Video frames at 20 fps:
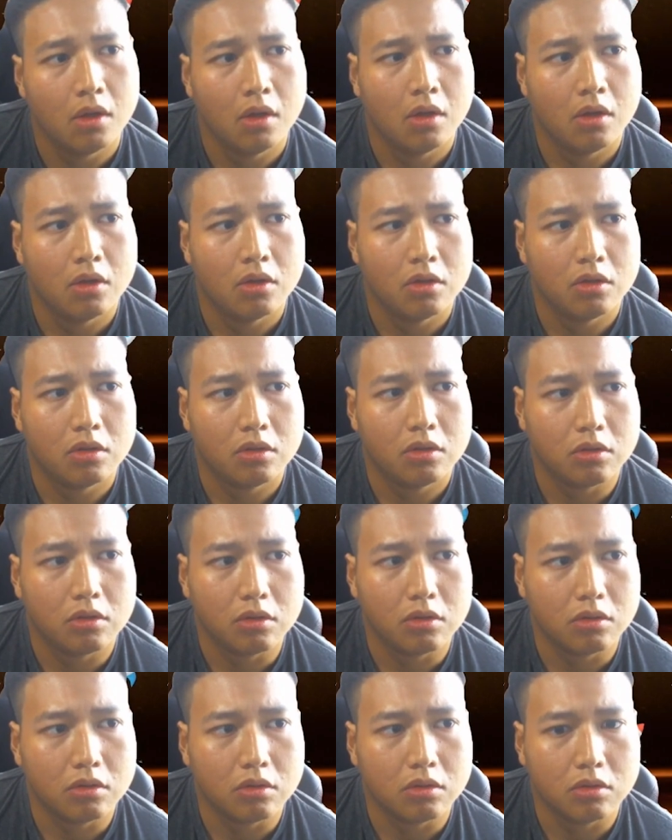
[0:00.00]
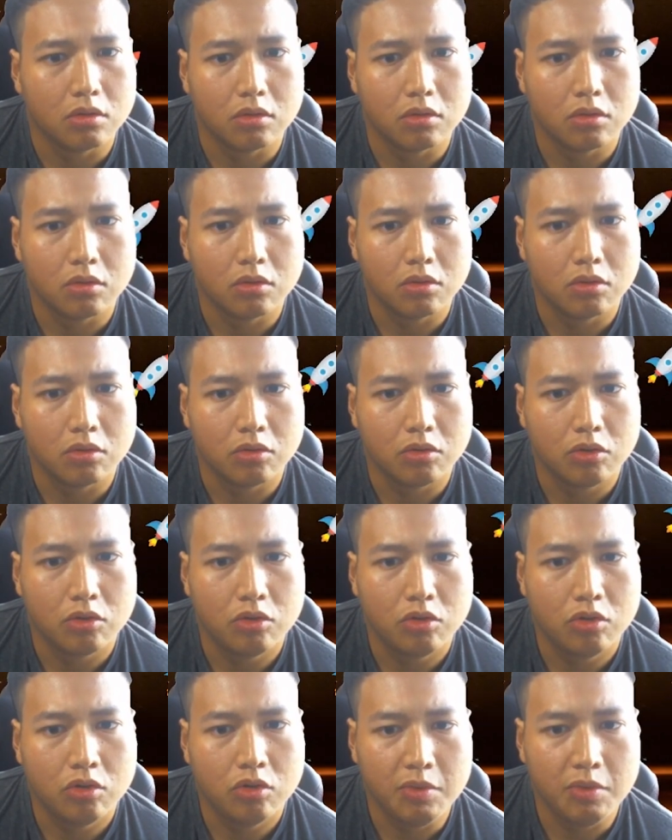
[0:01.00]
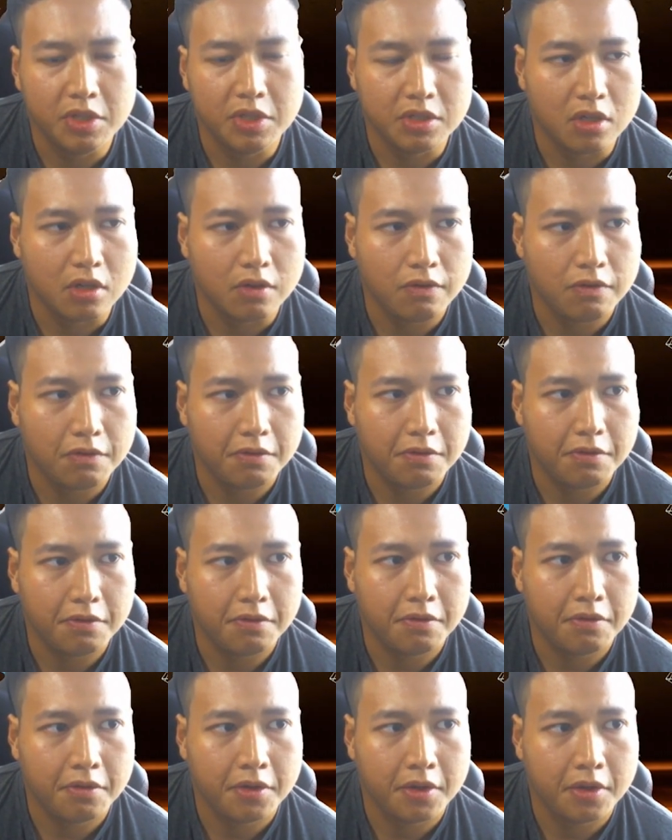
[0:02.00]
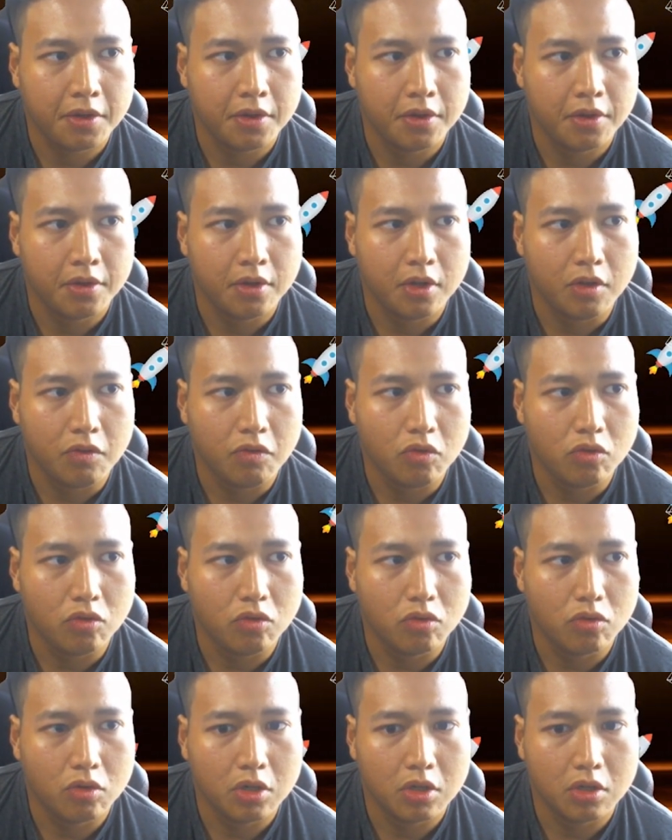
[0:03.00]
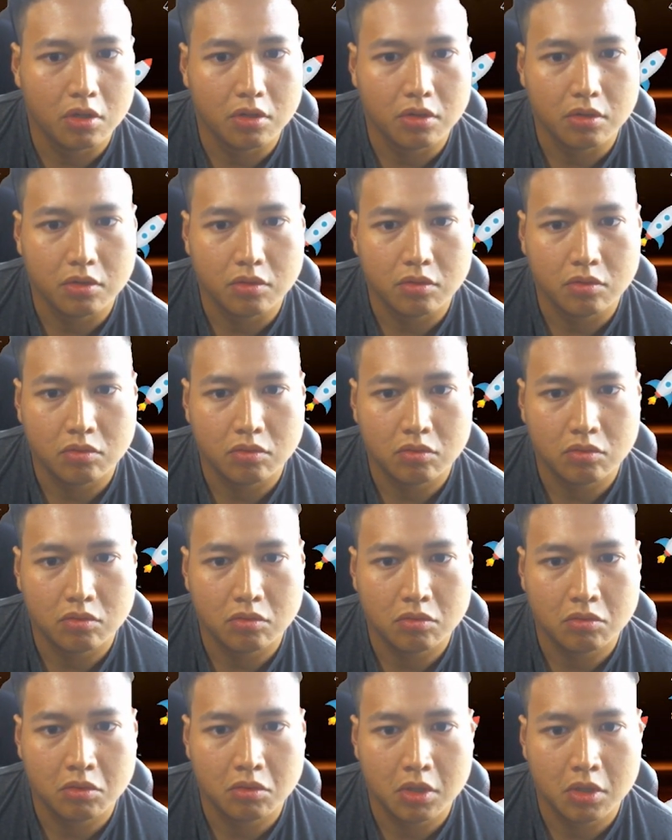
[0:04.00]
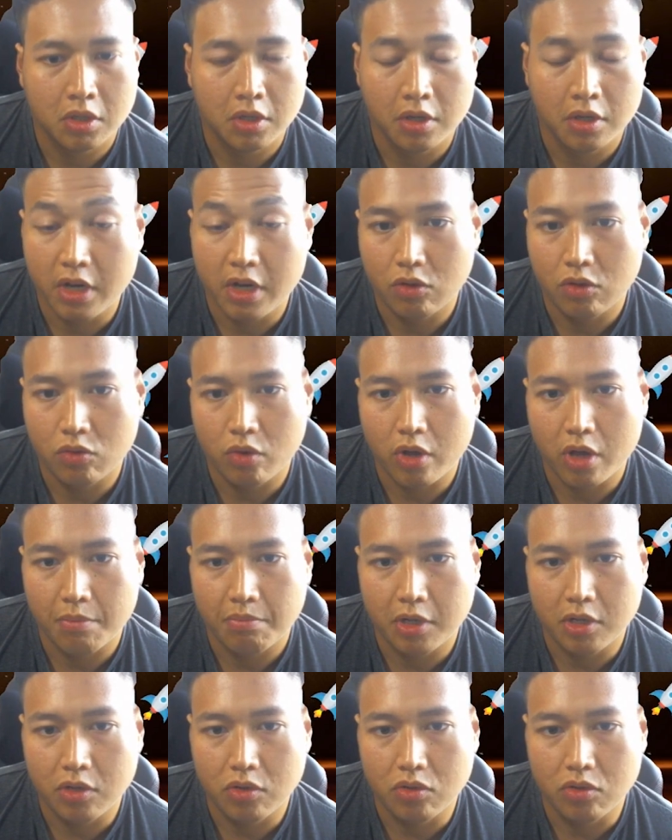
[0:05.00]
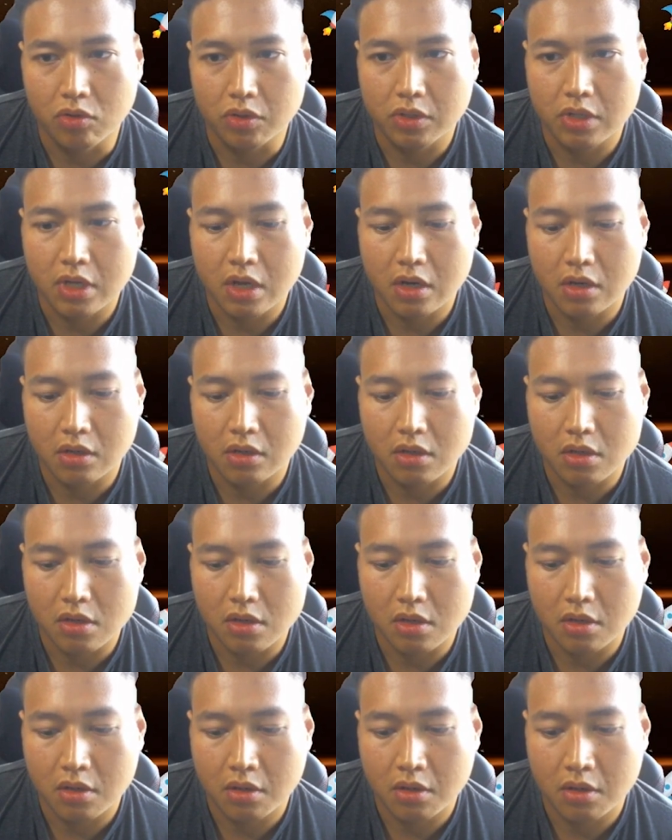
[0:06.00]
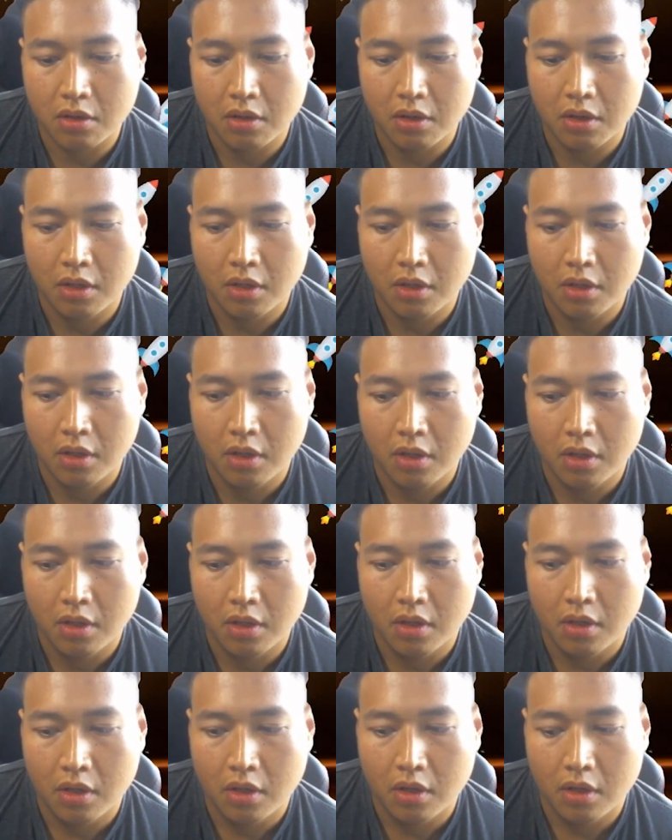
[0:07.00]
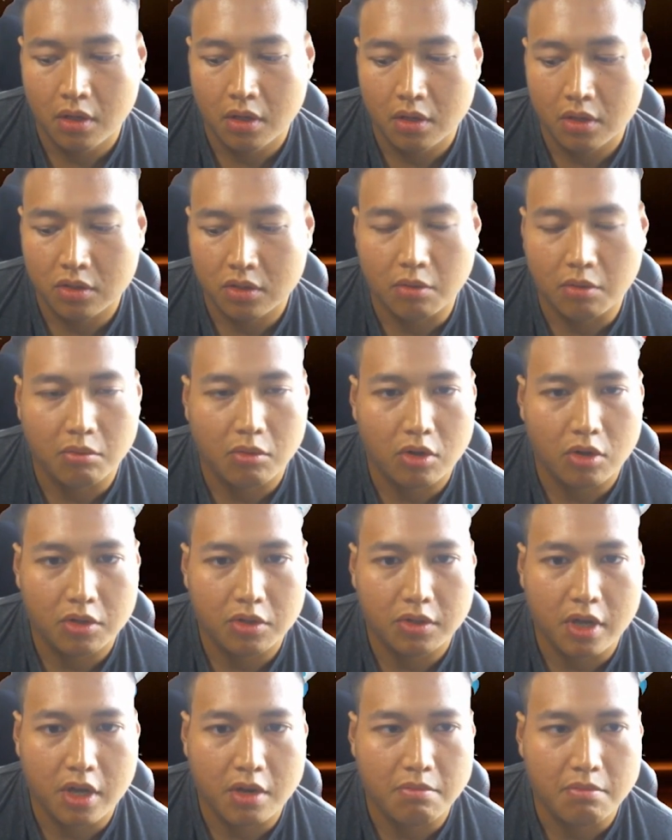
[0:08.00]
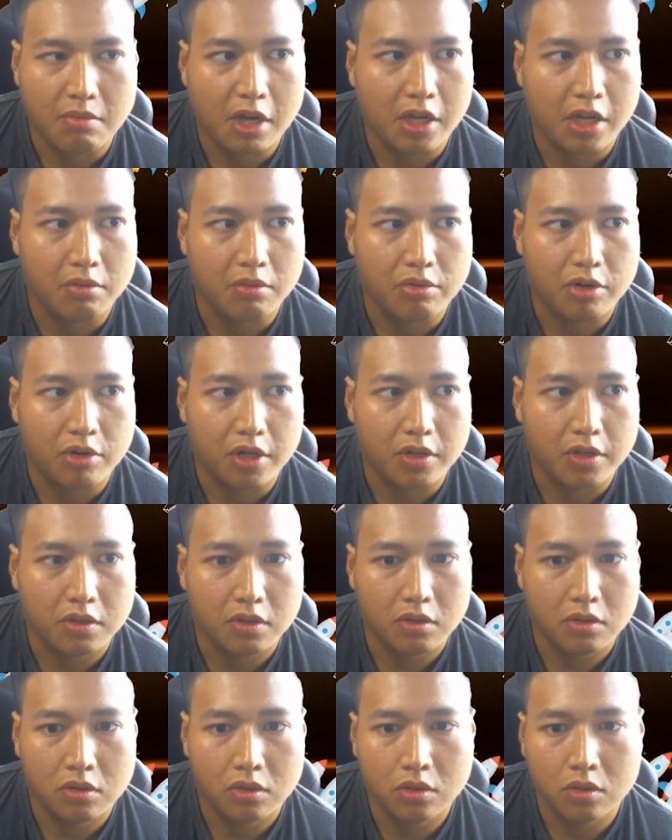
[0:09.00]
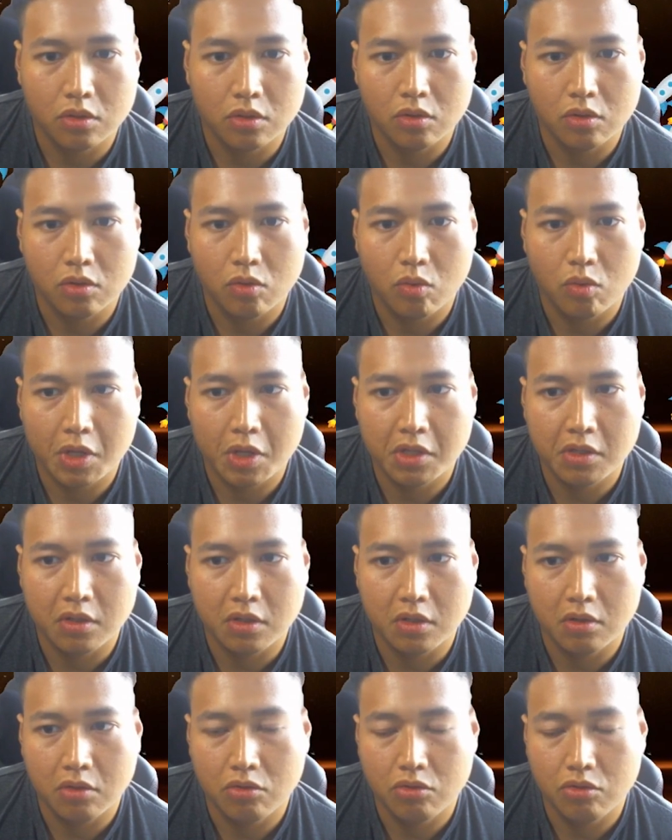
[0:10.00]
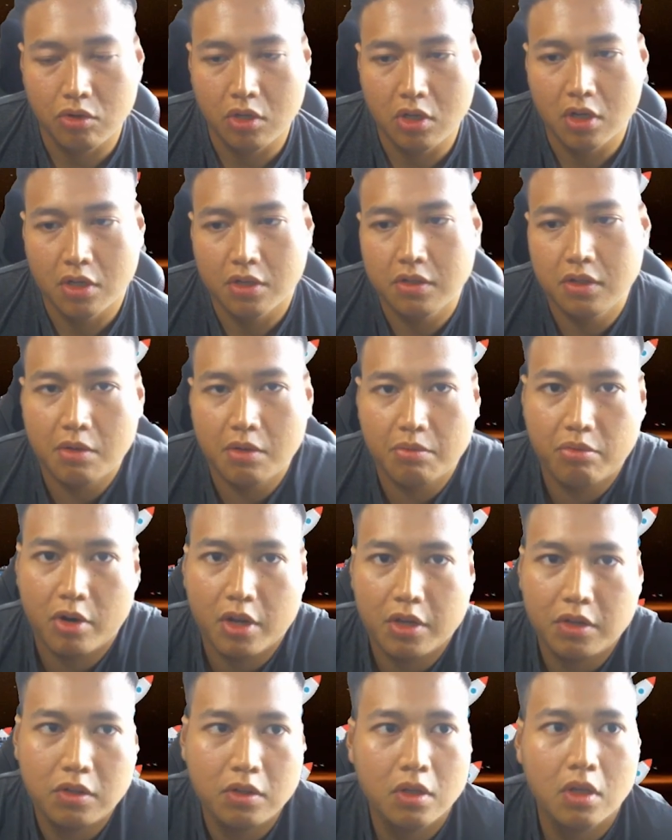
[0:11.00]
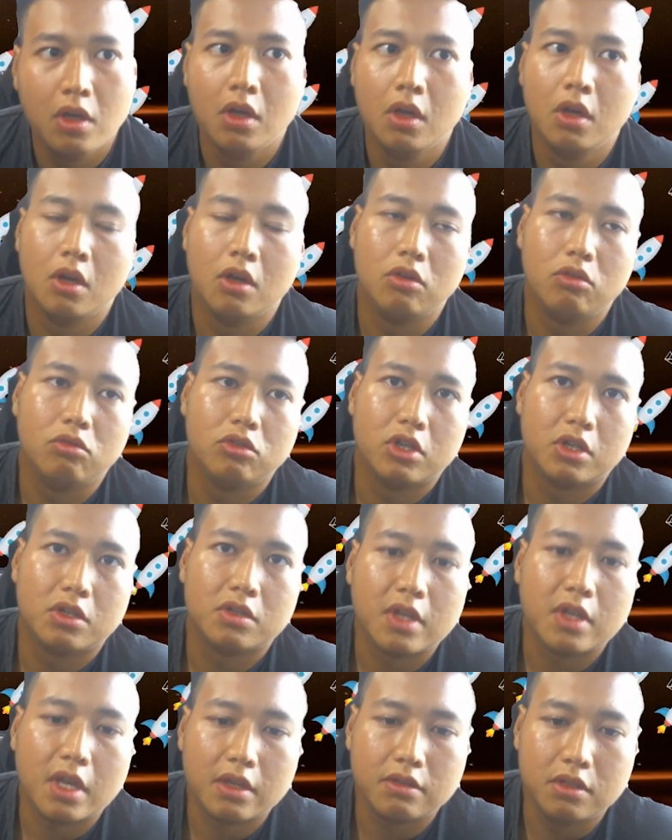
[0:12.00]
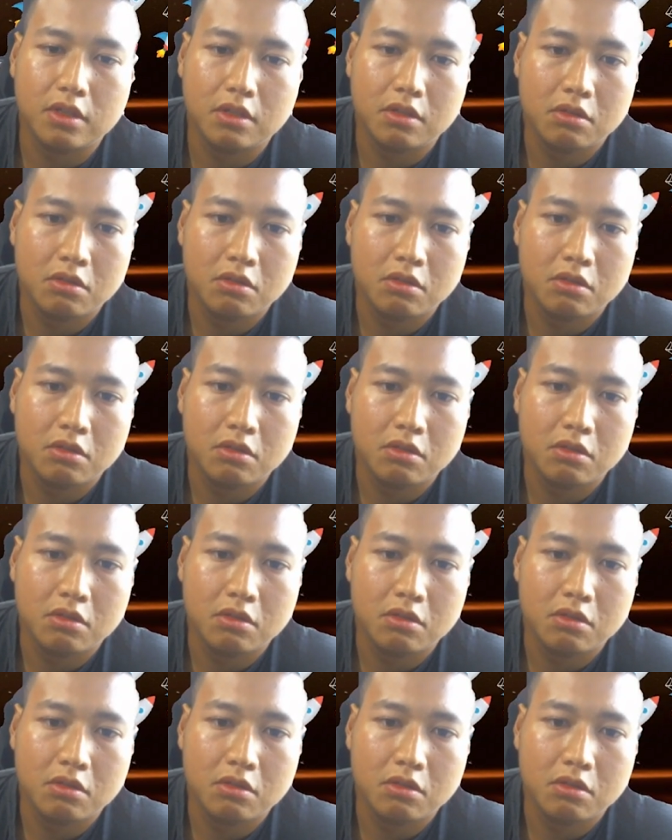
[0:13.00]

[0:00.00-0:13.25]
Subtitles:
So to be safe, if you don't want that to happen, you could set a stop loss at market price. So once it triggers that price, you just exit